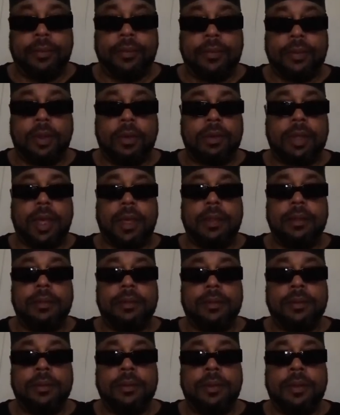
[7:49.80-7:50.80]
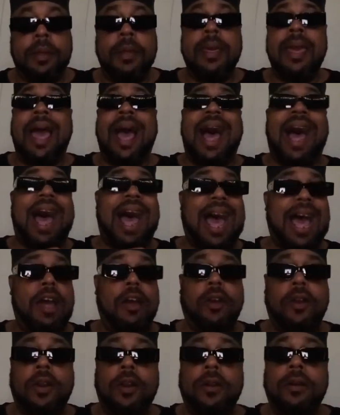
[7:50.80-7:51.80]
Okay? I
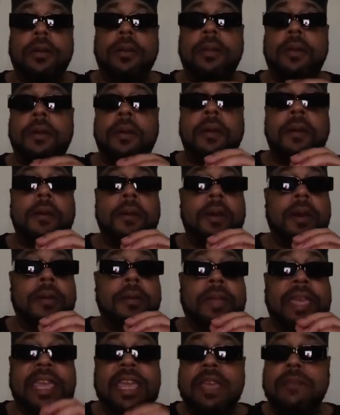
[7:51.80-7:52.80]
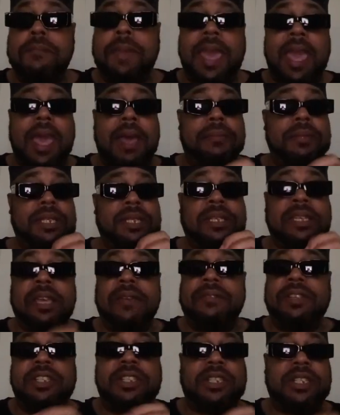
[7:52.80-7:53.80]
heard imams
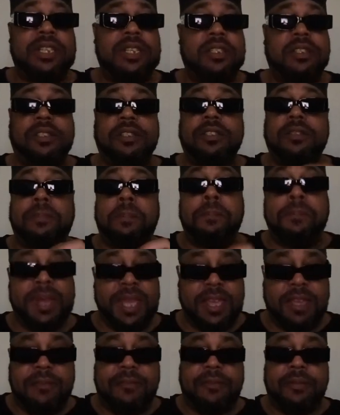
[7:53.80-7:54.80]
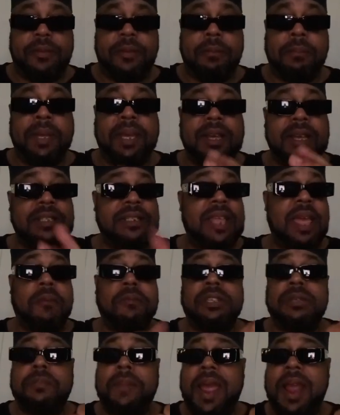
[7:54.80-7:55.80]
giving sisters beef because they
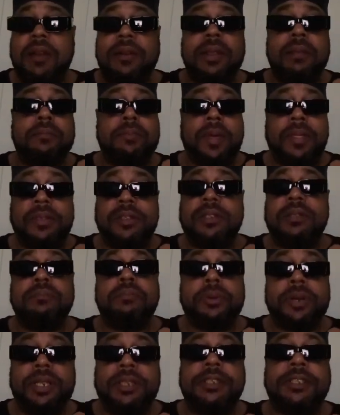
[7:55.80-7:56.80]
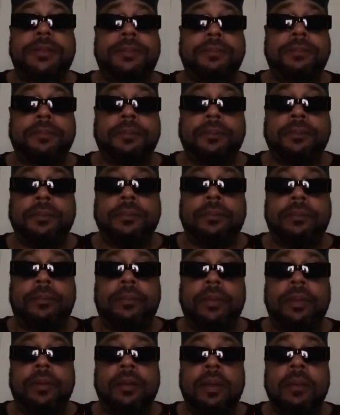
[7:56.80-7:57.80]
was marrying brothers in prison.
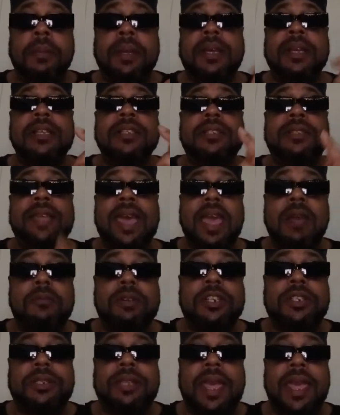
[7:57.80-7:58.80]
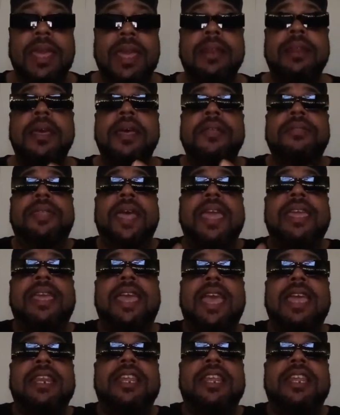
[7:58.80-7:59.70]
Because they were saying they can't